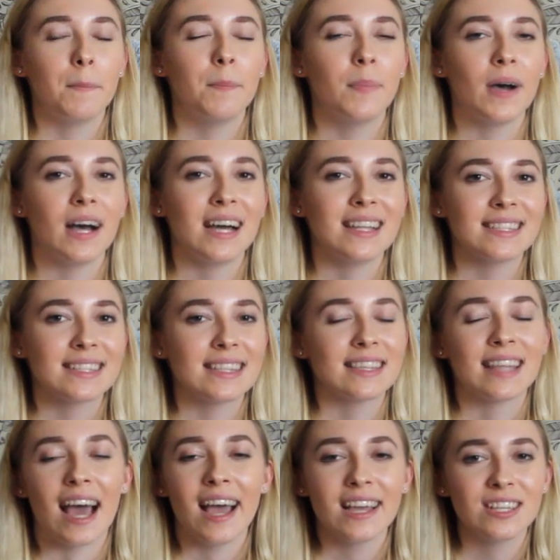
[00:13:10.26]
But
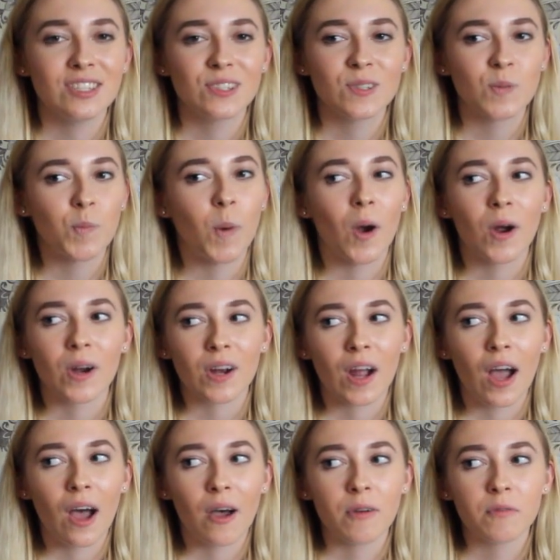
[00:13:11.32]
that is just part
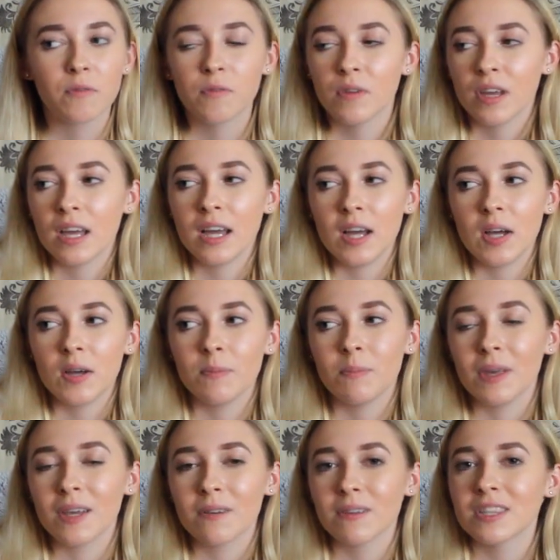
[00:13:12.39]
of
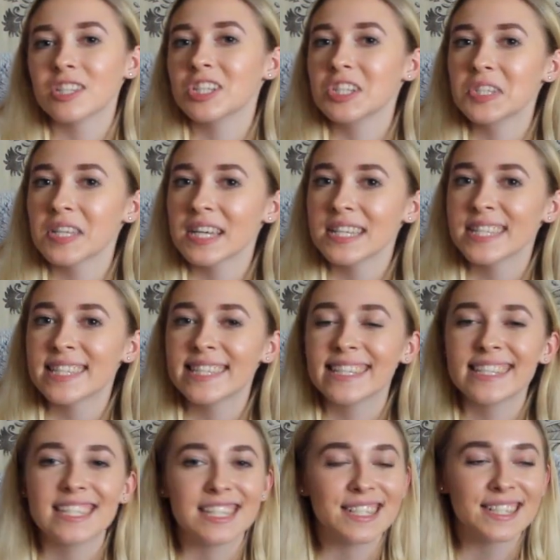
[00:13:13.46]
being with Jesus.
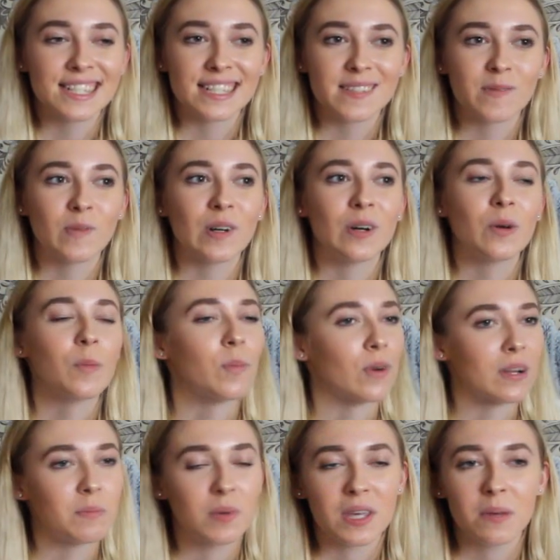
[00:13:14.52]
Jesus will
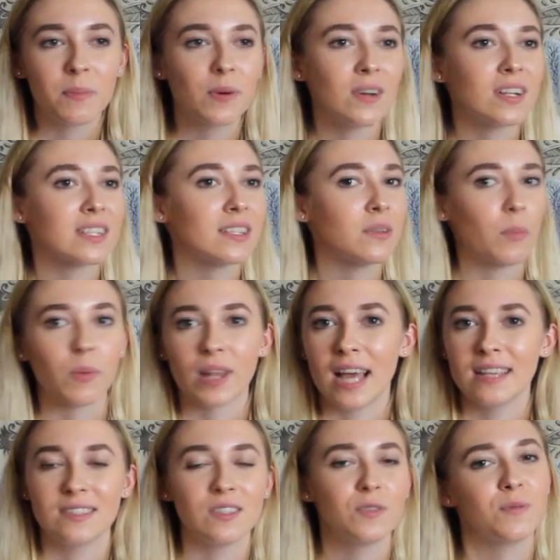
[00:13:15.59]
bring people to
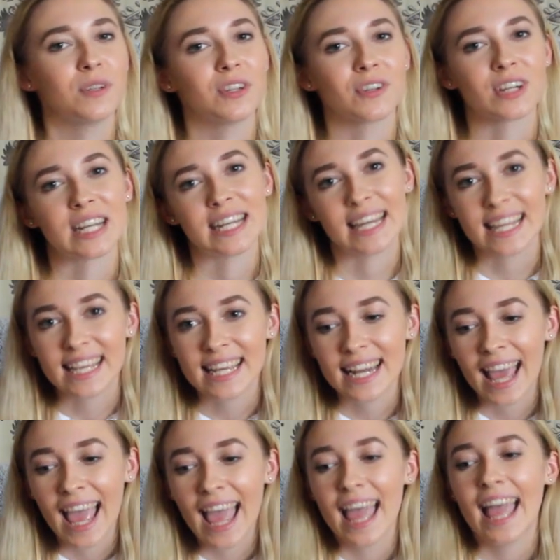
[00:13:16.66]
bless you when you're in
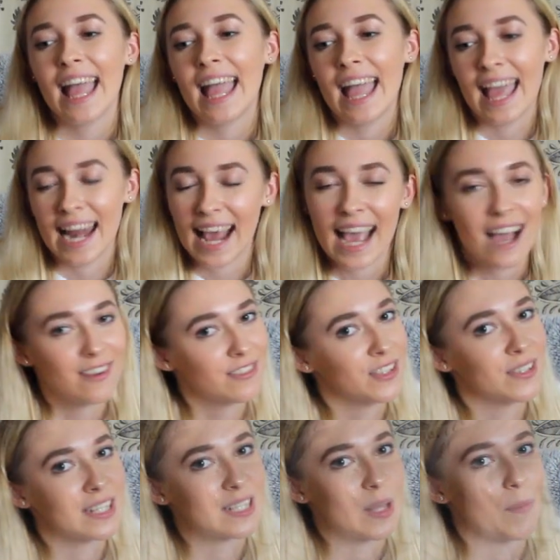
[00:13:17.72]
need, and I have to
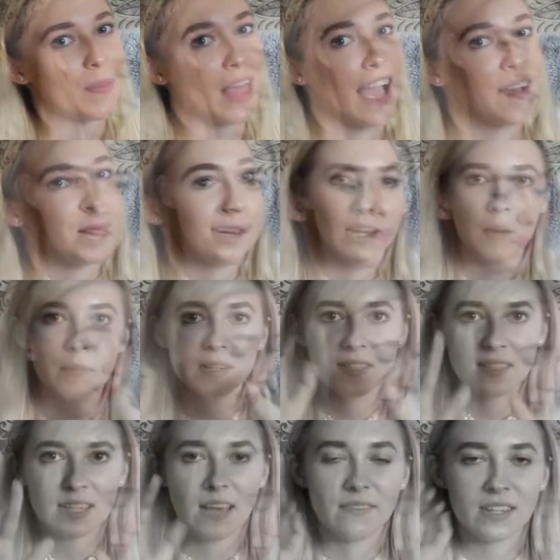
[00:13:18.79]
accept that. Number
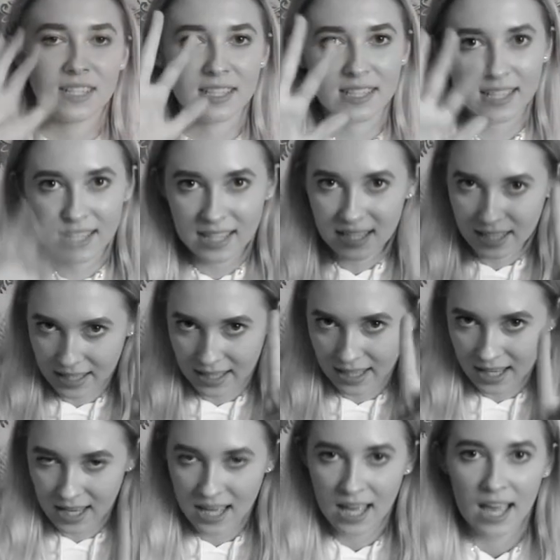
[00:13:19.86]

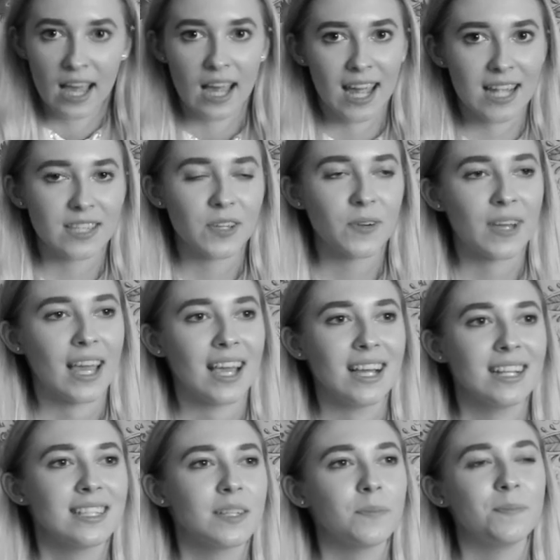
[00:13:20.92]
seventeen, it's
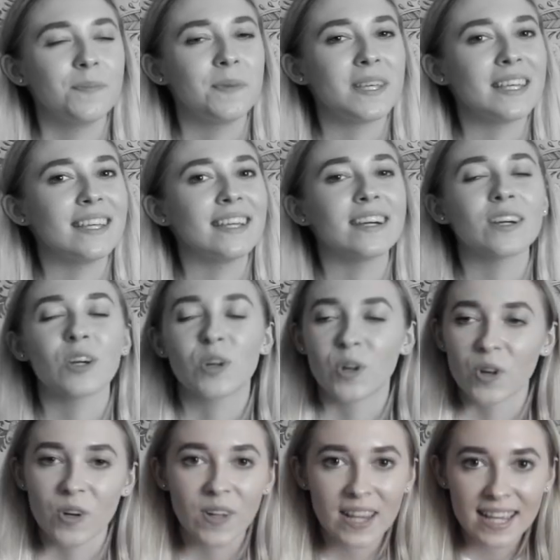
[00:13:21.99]
okay to be
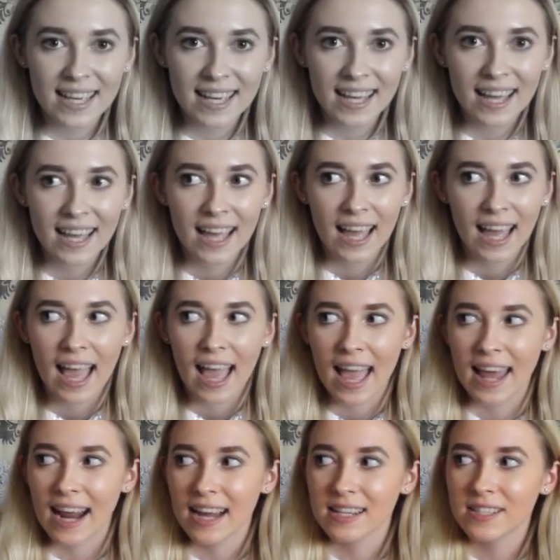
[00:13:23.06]
girly.
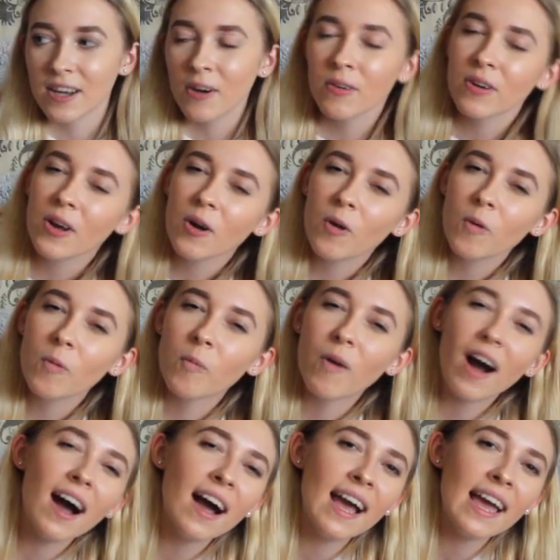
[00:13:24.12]
And I don't know
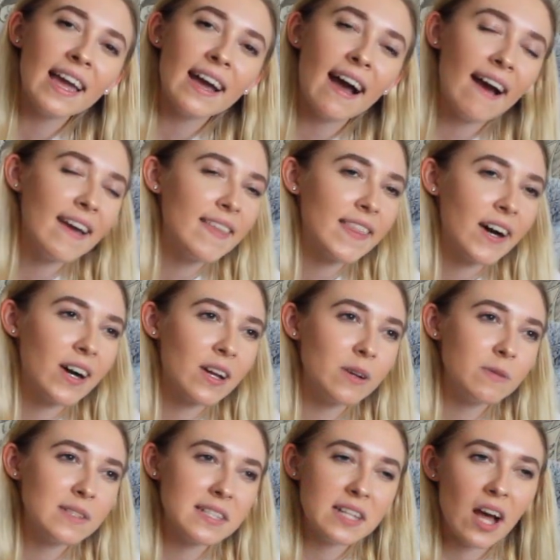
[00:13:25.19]
why I thought it
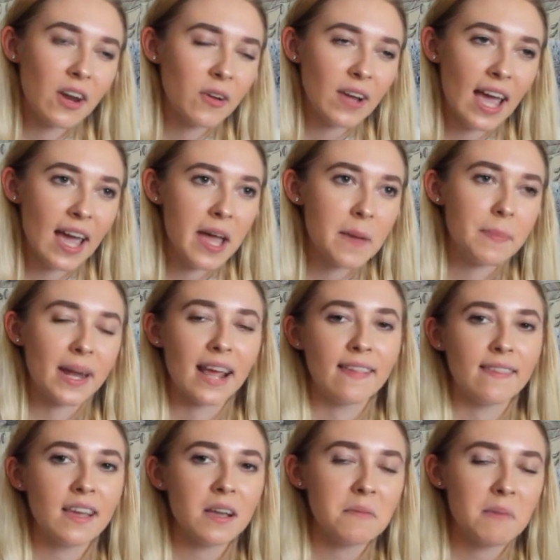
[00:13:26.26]
was not okay, but I
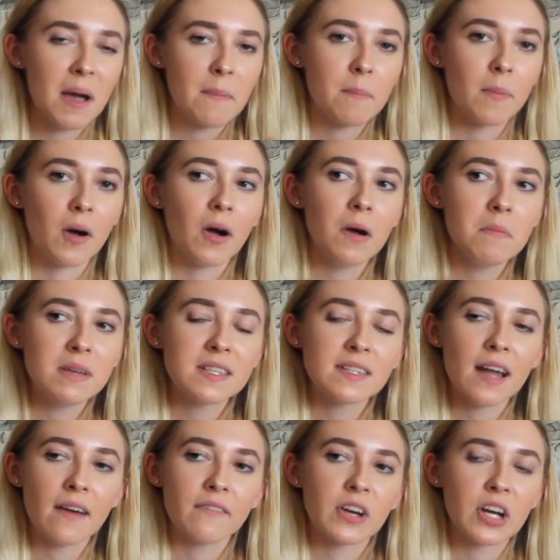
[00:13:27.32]
think my mom is
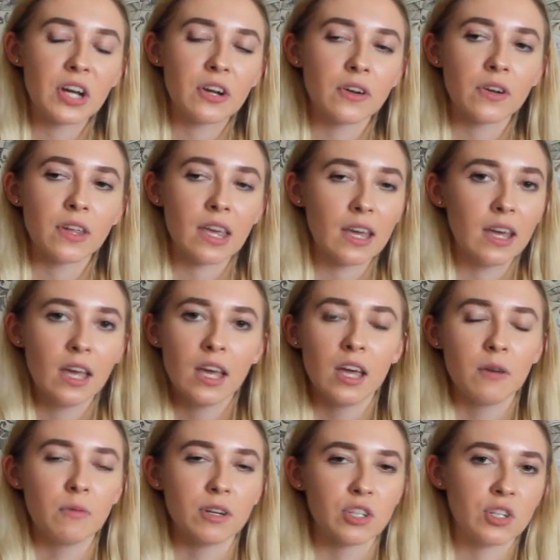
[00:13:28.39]
not very girly,
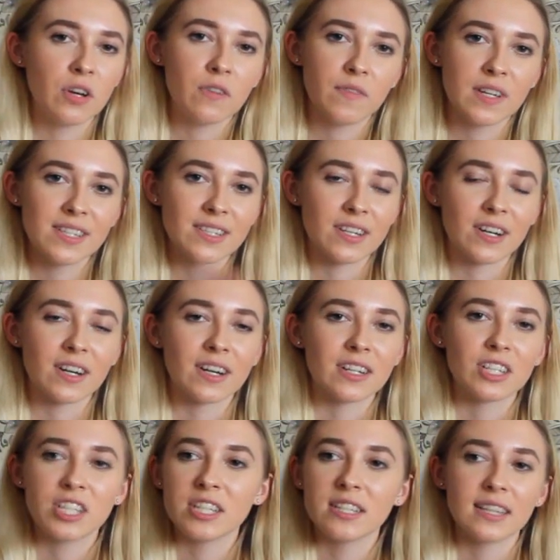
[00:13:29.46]
which no offense to
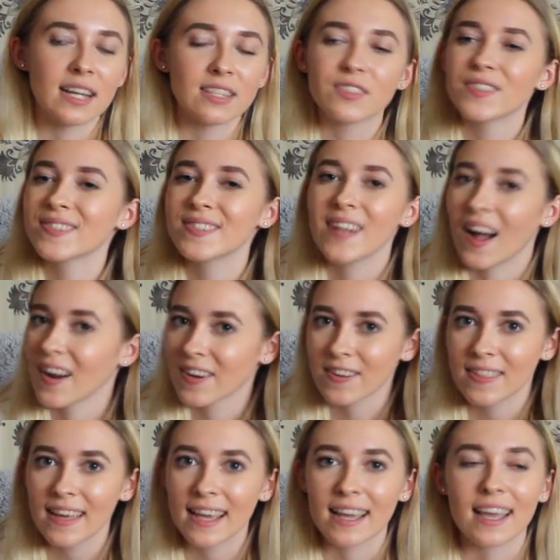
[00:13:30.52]
her, she that's just not her
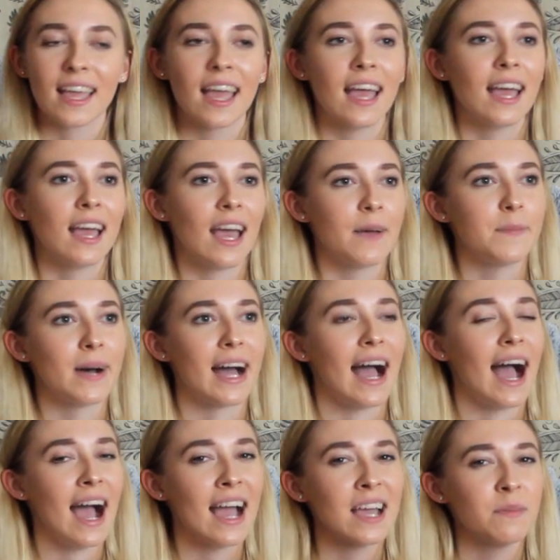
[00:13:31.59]
thing. But
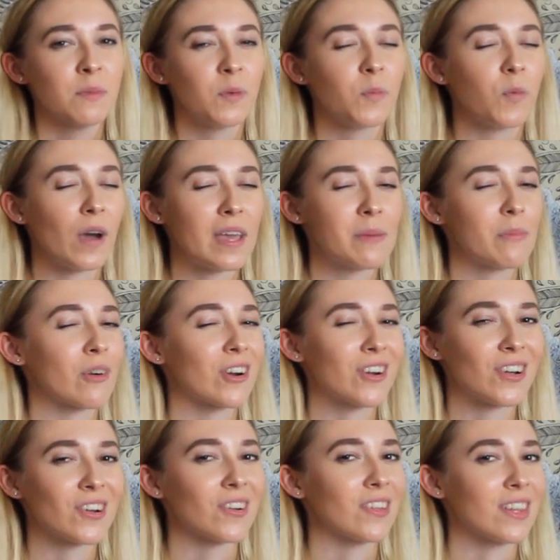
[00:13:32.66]
I'm way more
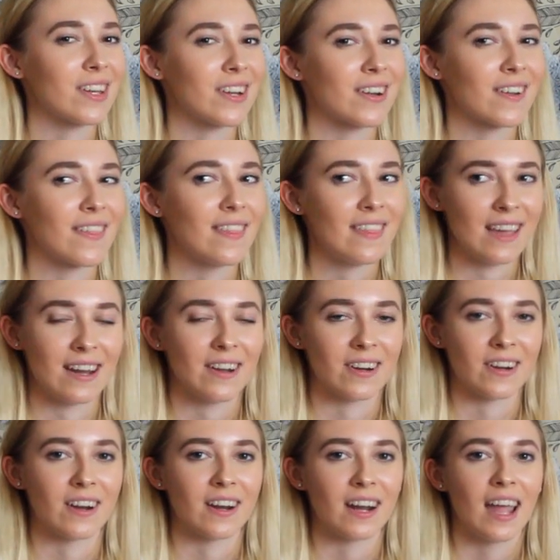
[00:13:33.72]
girlier than
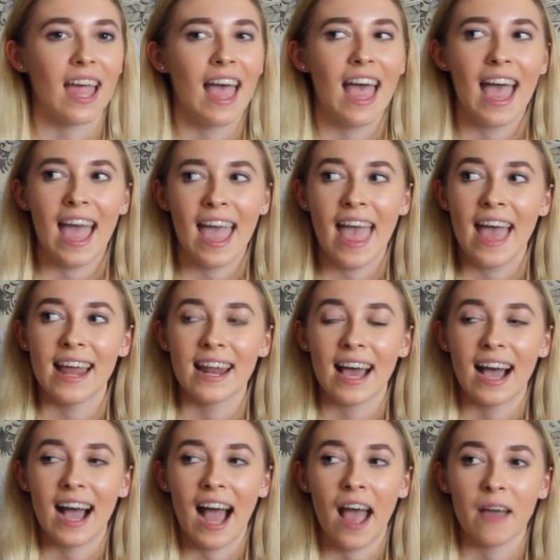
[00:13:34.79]
her. And
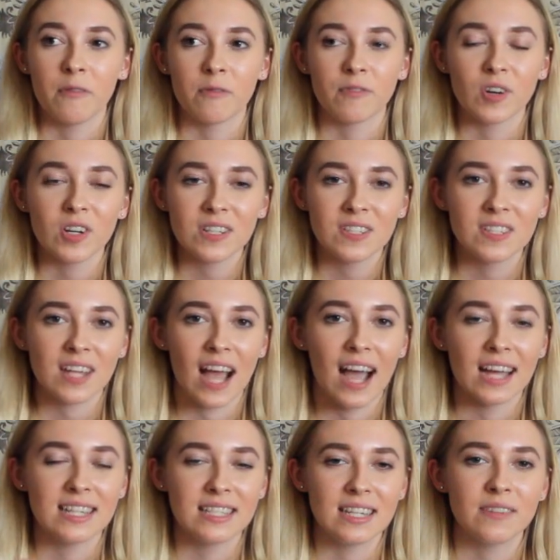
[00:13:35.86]
at first,
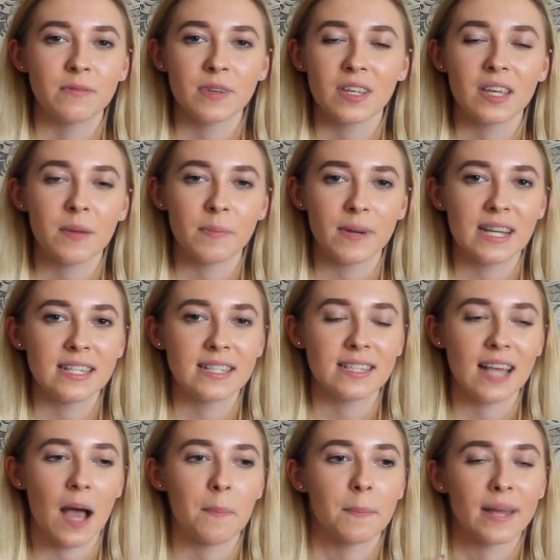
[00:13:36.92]
I didn't really embrace
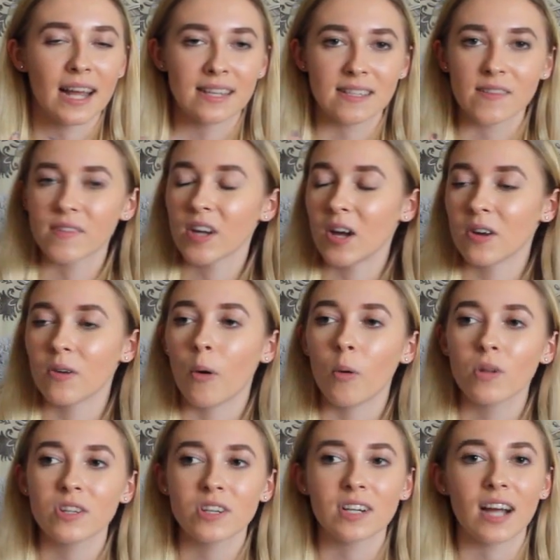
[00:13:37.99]
that, but as I've gotten
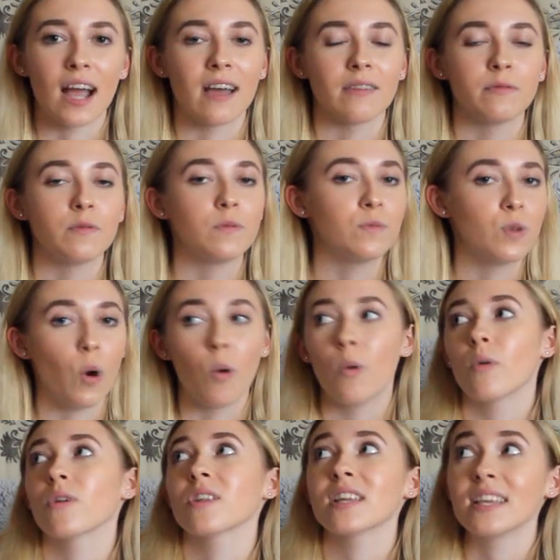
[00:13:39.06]
older, I've
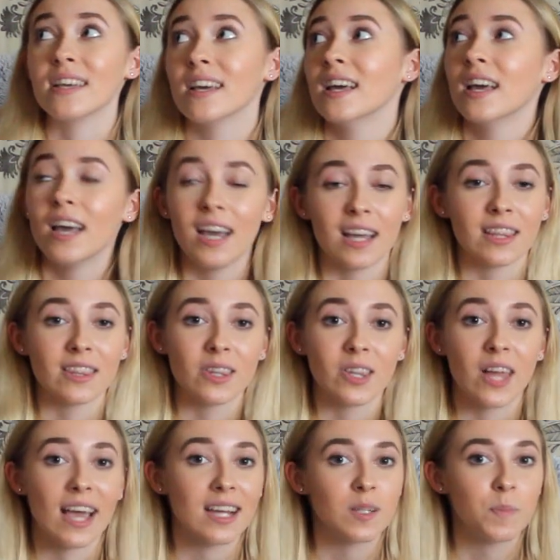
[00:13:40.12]
totally
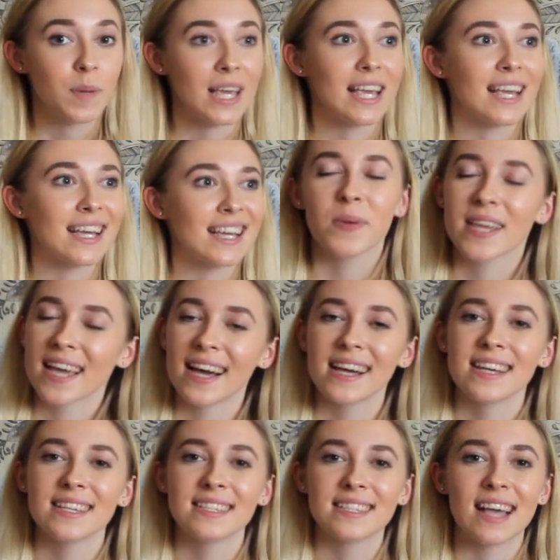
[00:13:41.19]
liked pink
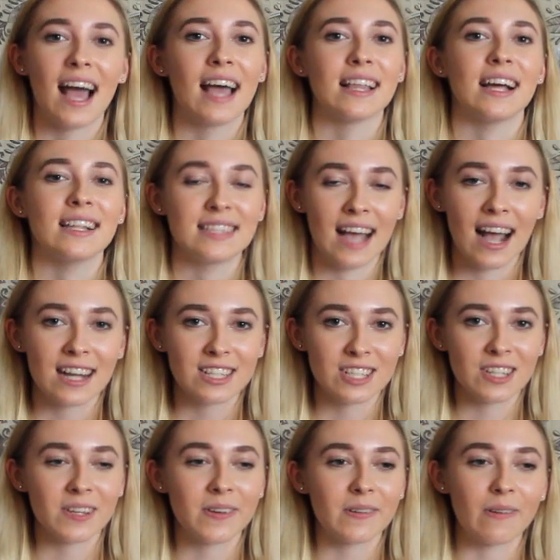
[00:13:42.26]
because that's
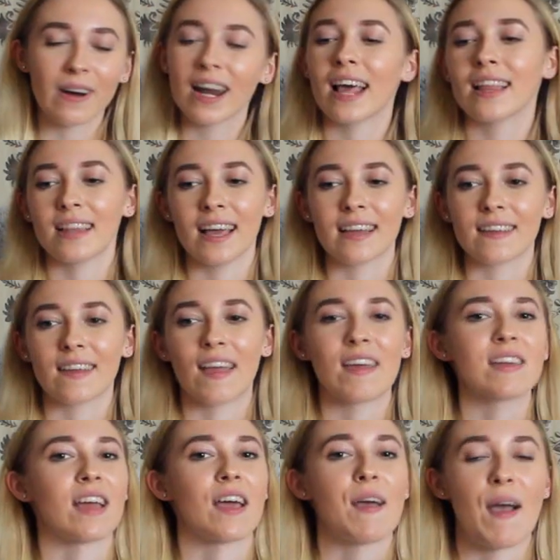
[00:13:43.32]
actually what I like,
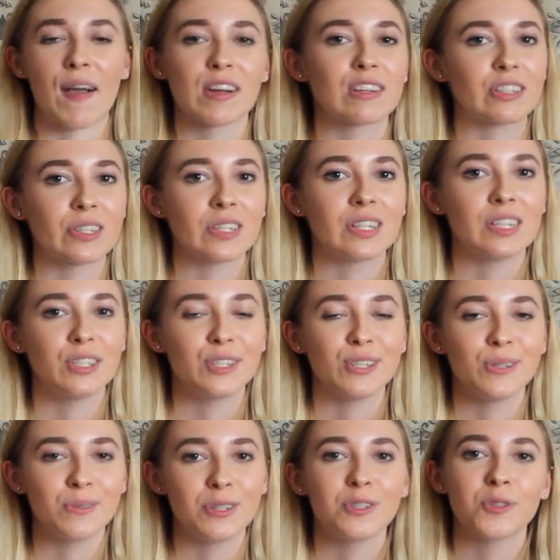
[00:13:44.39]
and I actually
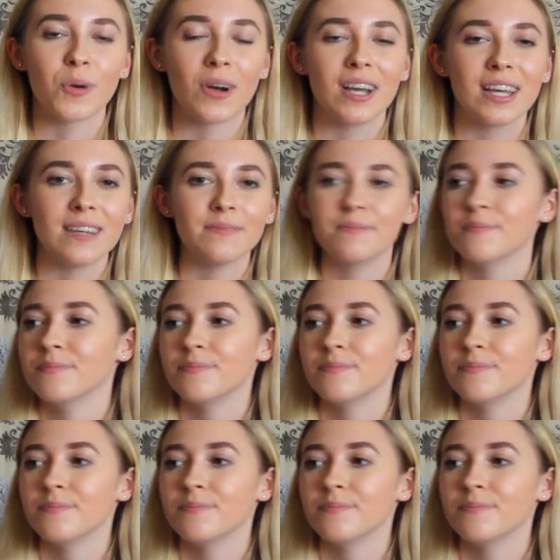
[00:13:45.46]
do enjoy